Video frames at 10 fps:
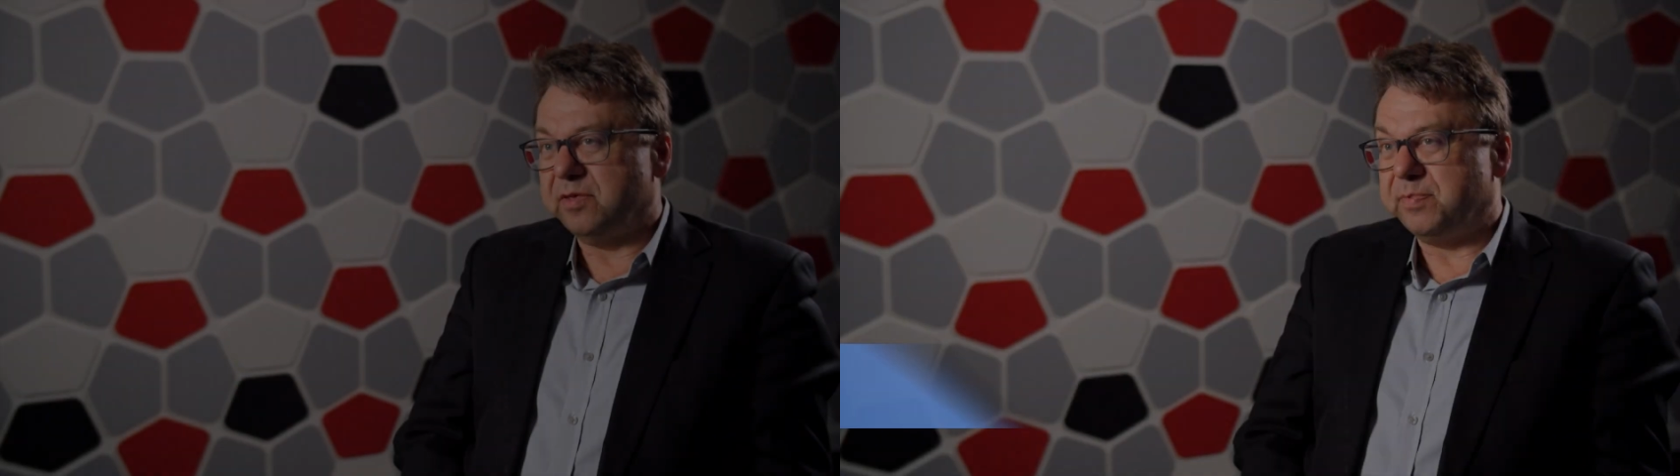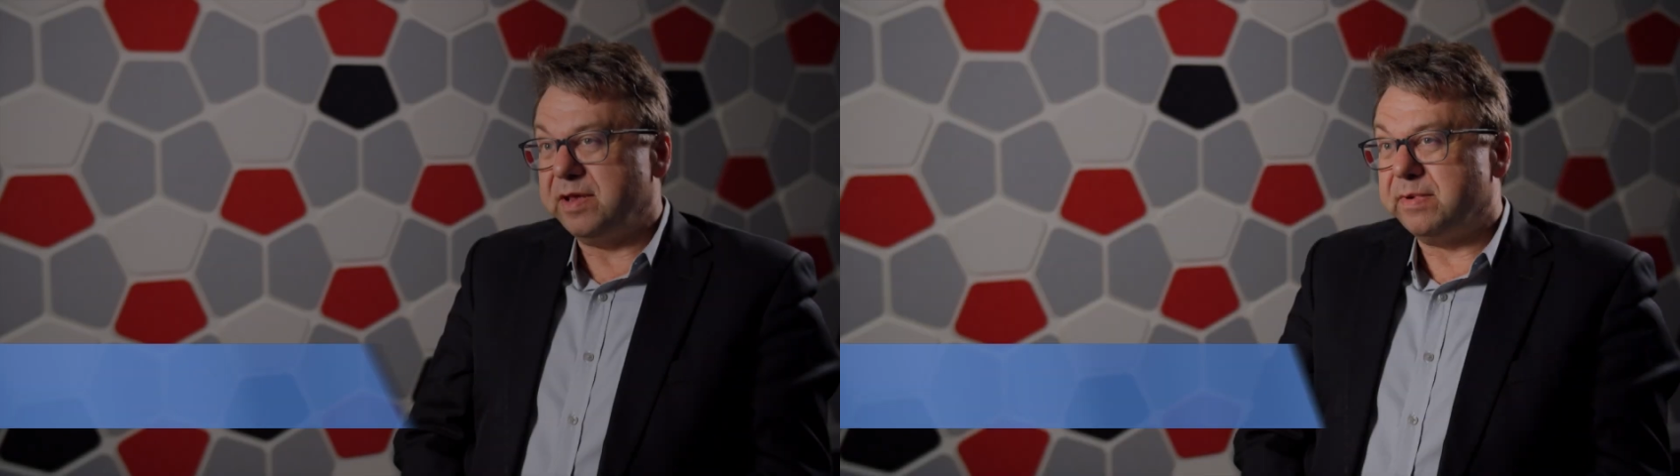
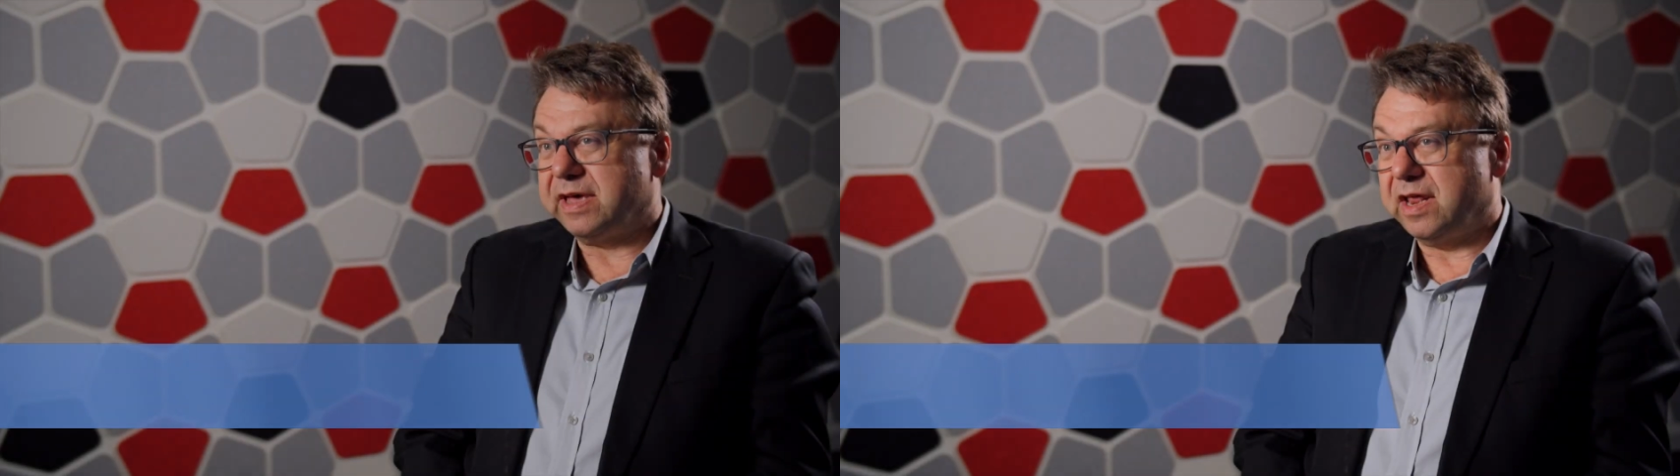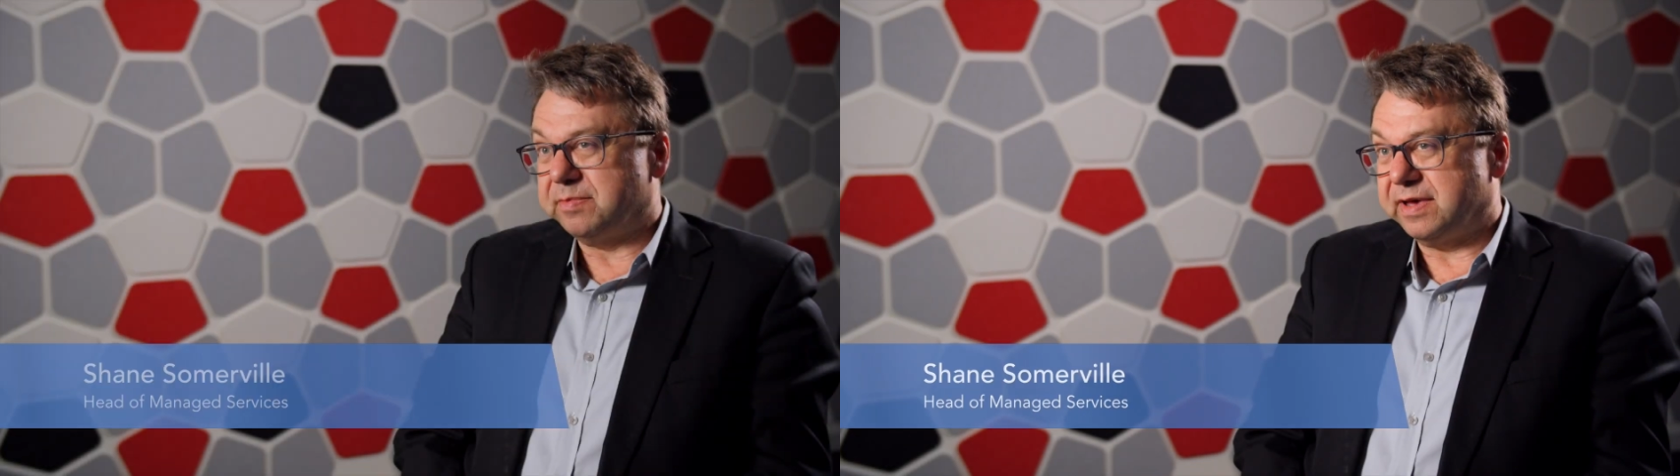Peter
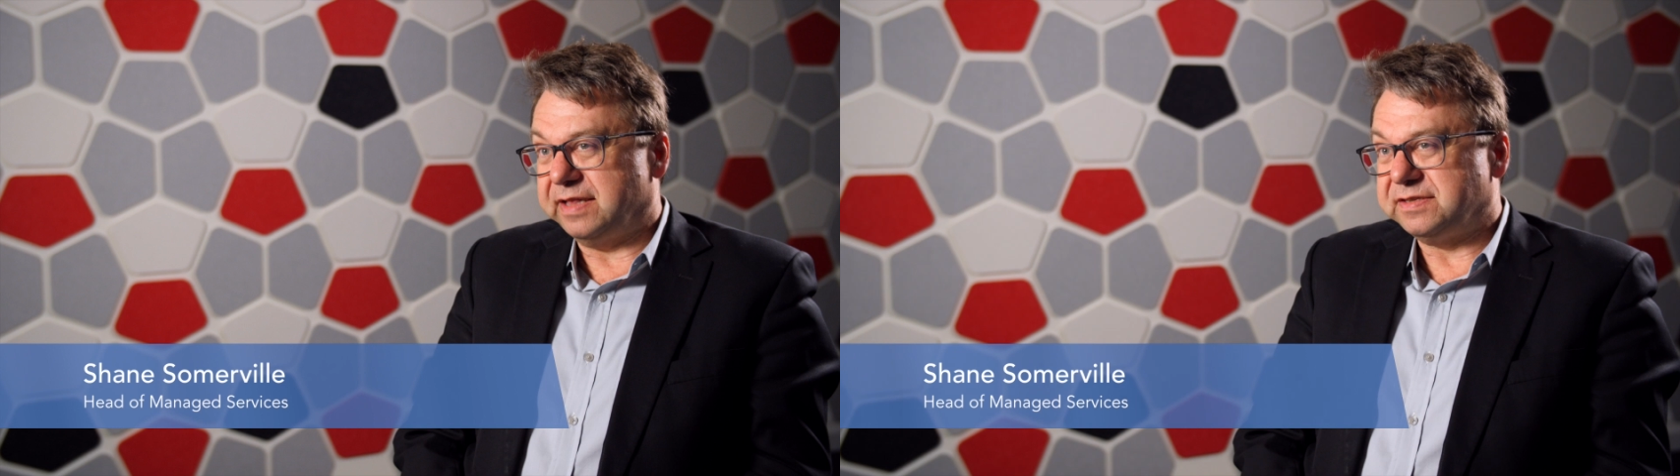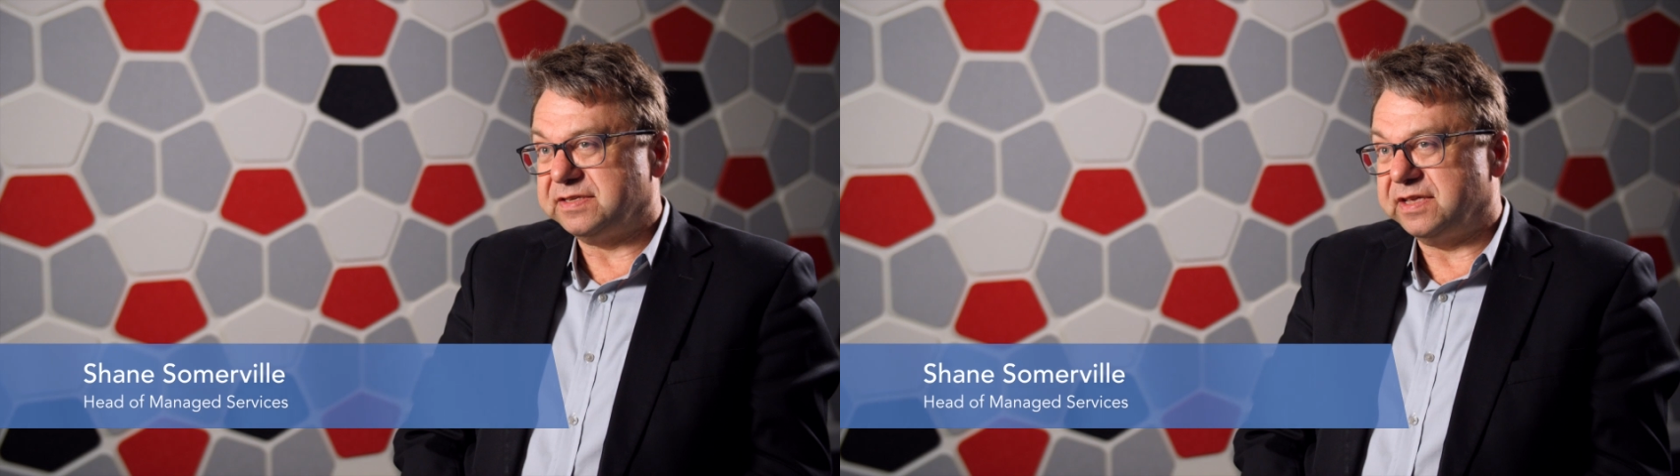MacCallum
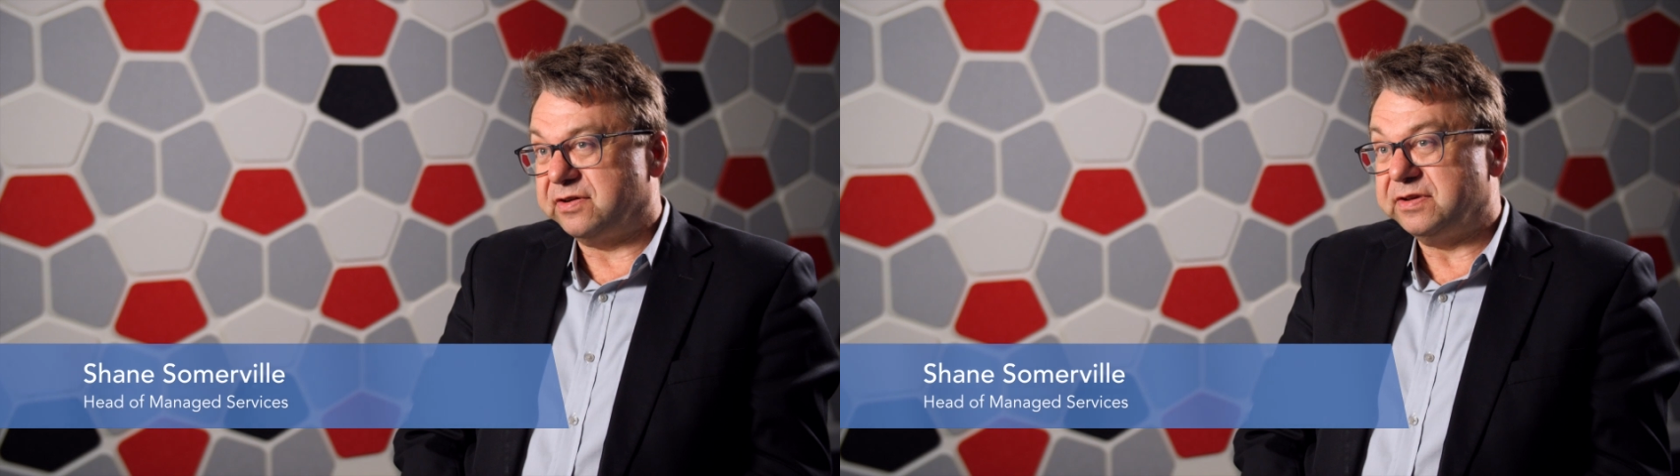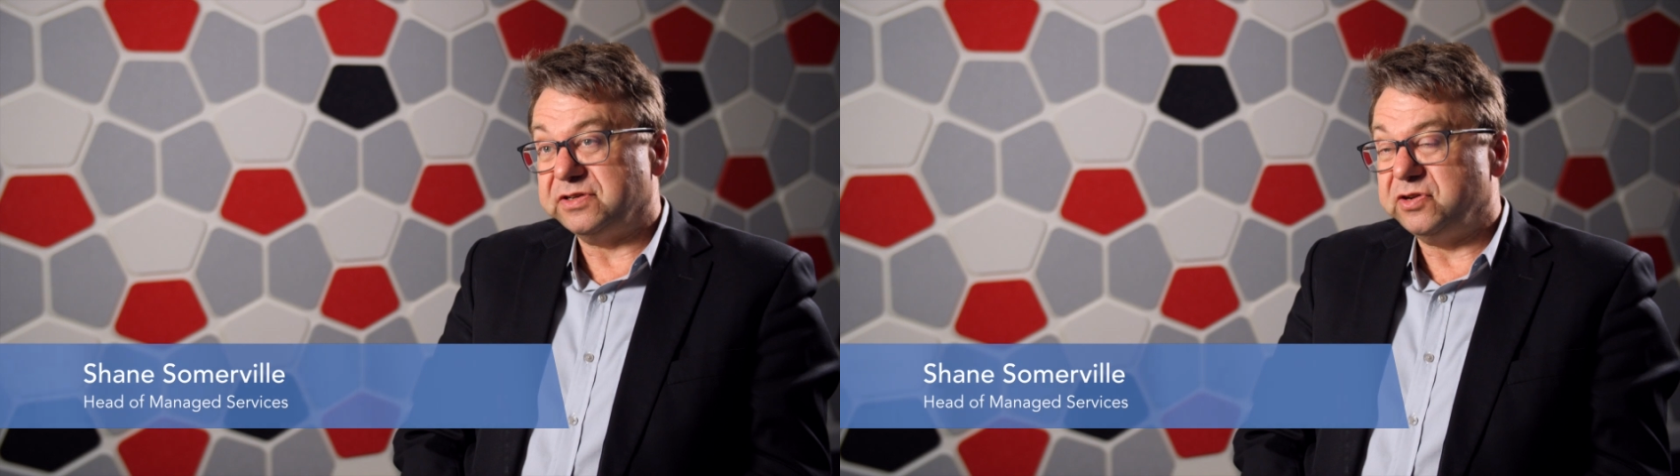Cancer Centre is a